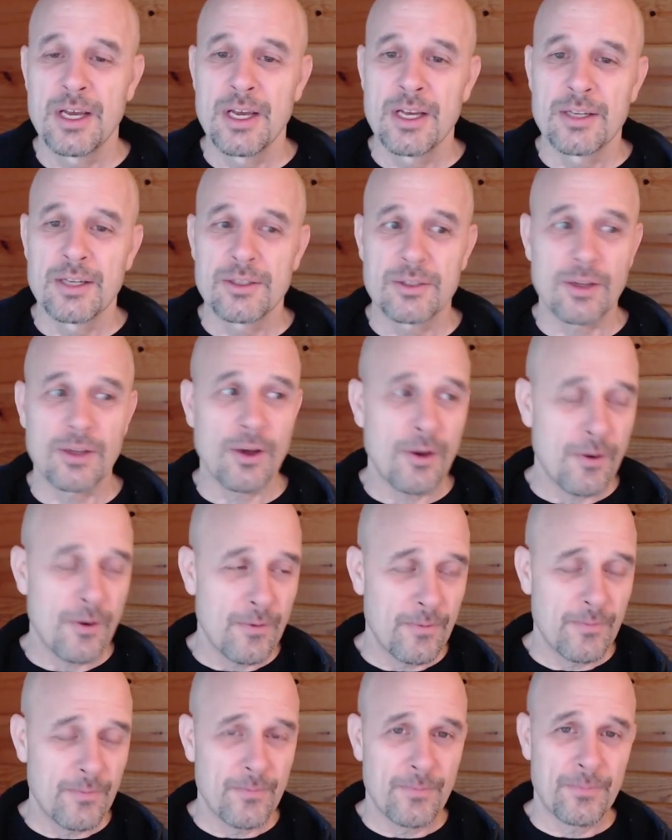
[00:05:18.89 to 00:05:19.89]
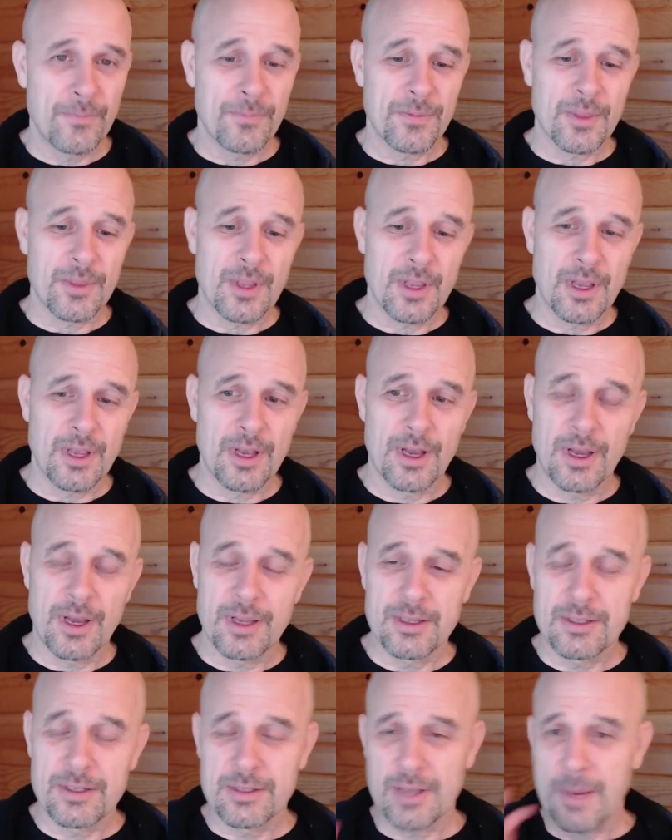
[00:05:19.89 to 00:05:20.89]
So
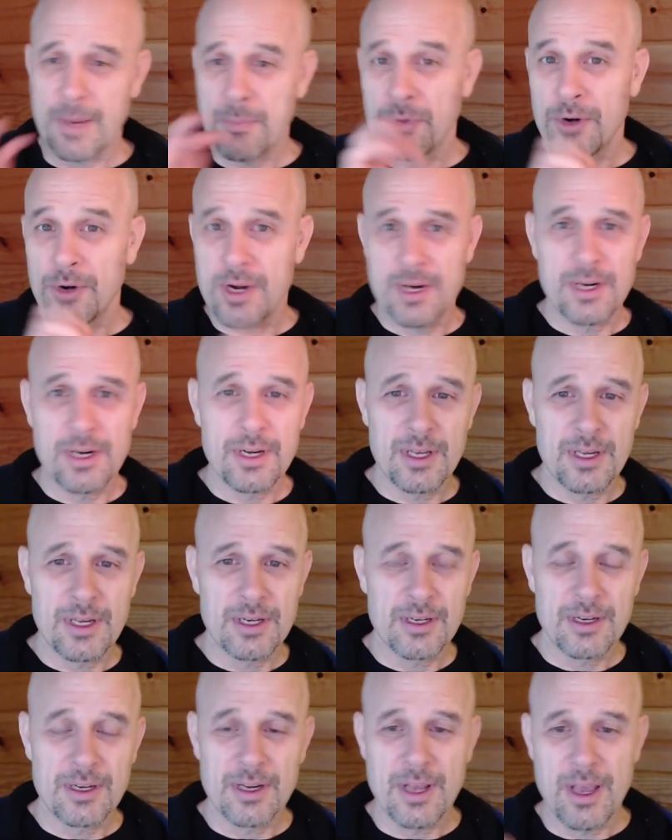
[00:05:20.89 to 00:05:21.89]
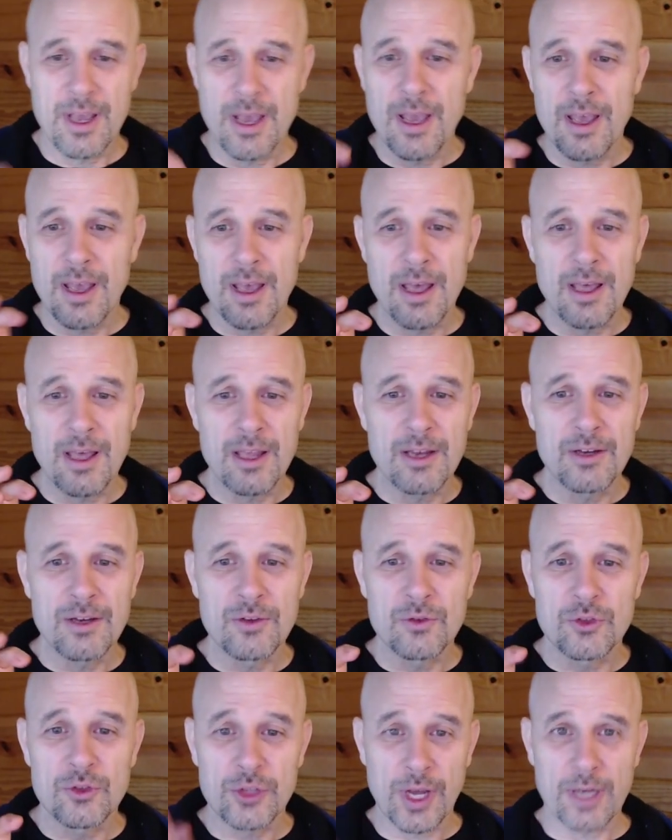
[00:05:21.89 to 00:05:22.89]
I'd separated it and
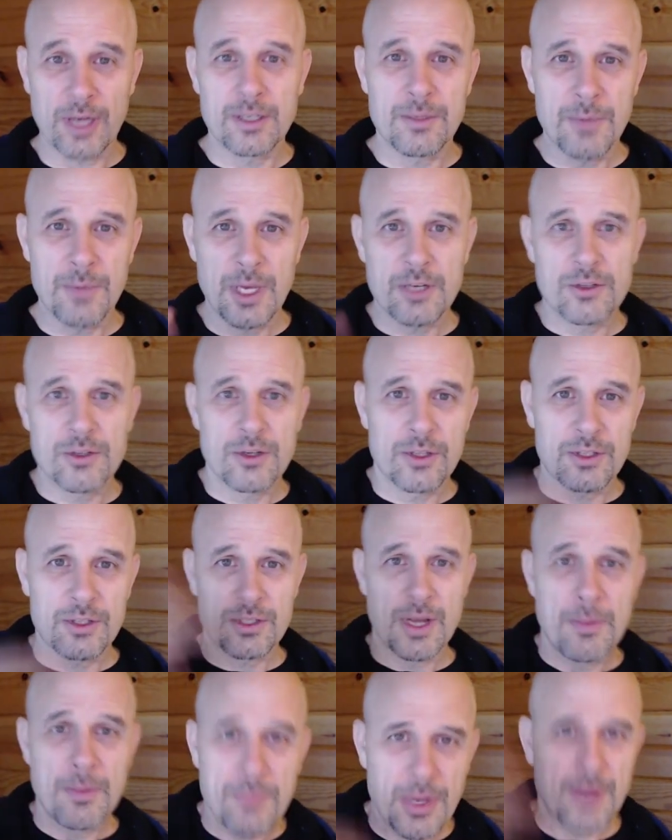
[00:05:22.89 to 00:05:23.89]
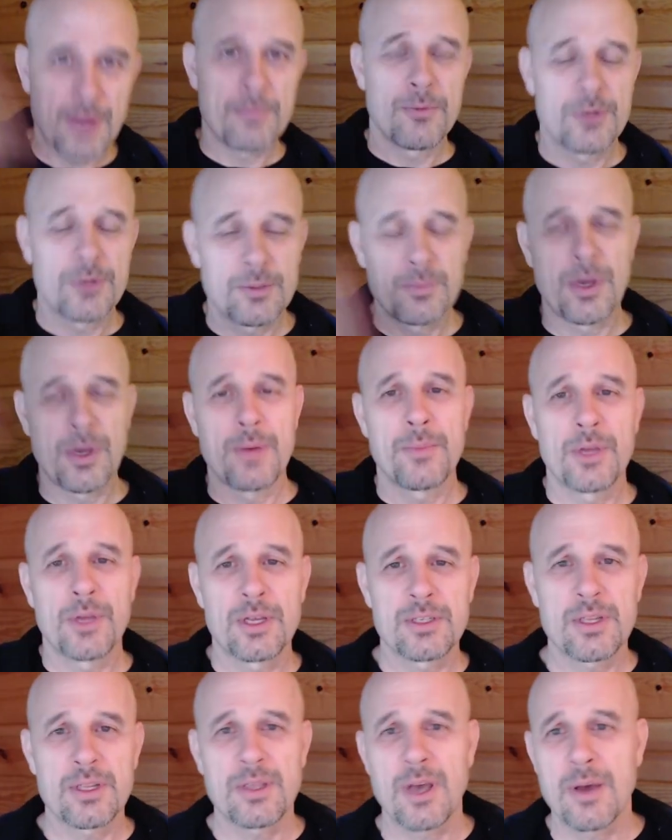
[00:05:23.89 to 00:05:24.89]
checked to make sure the sump pump was pumping because
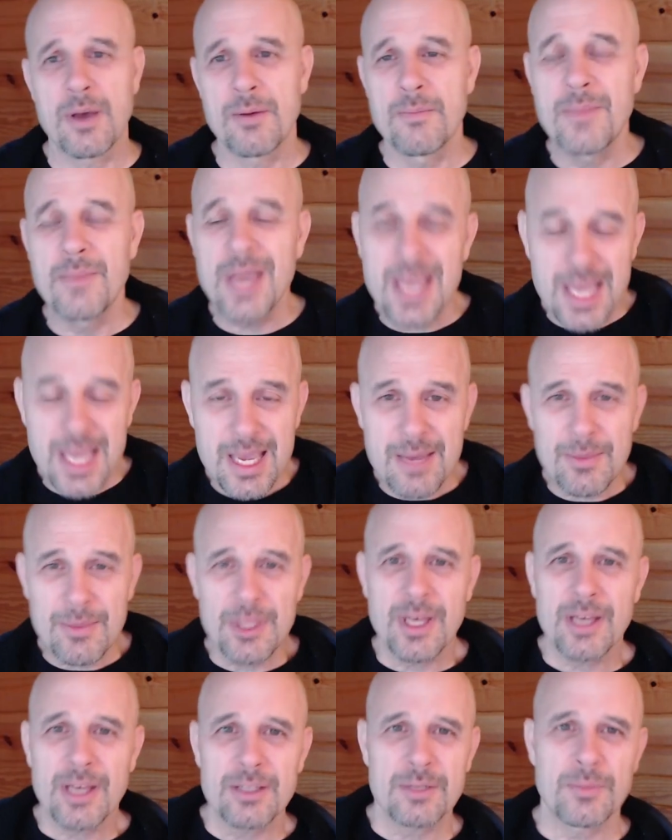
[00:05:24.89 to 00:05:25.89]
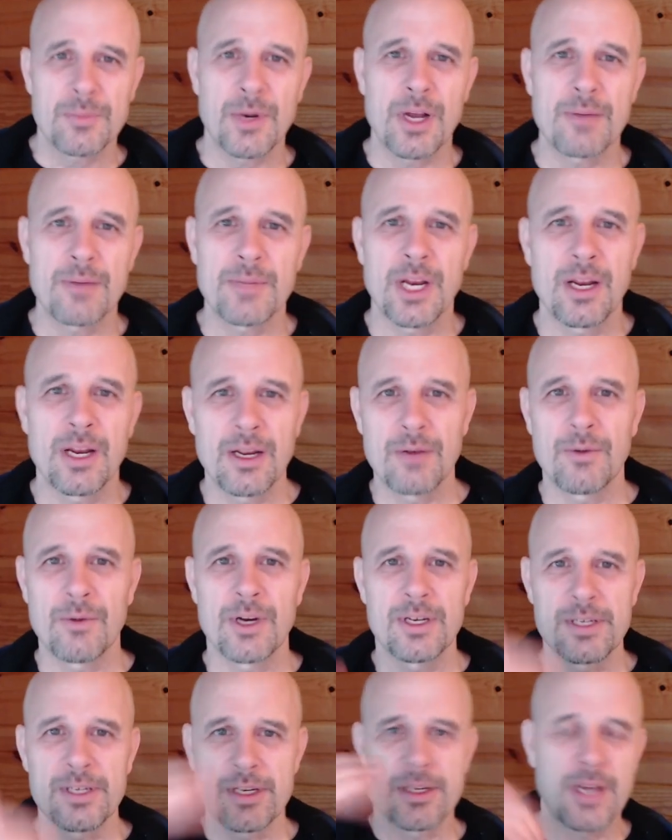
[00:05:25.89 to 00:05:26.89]
I thought maybe that's the problem, but I didn't want
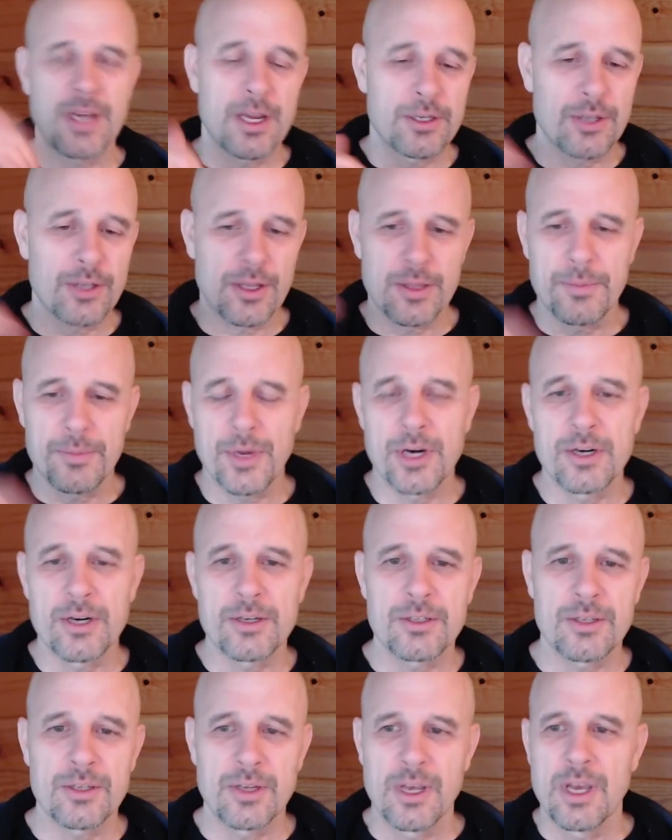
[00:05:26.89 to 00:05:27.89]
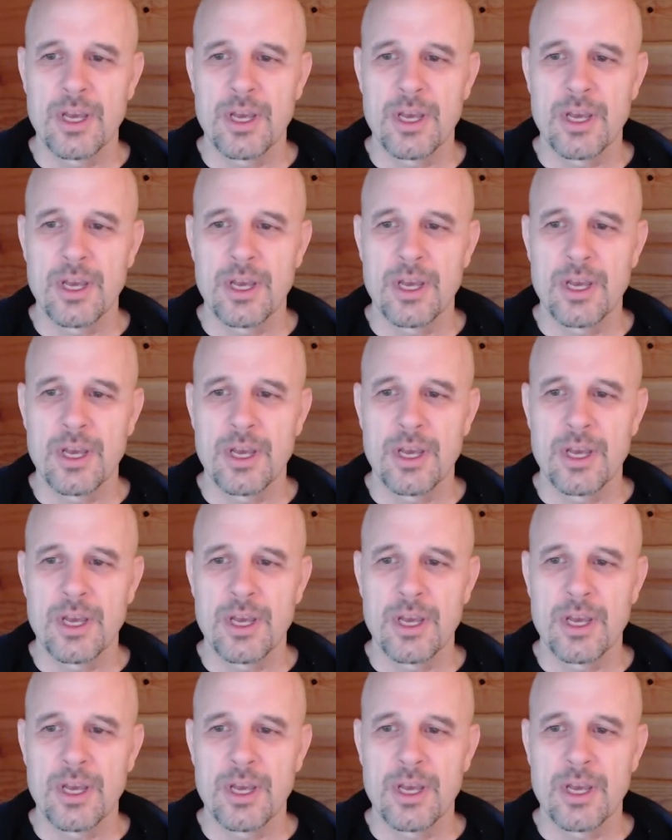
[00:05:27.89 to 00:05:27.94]
to detach all the parts.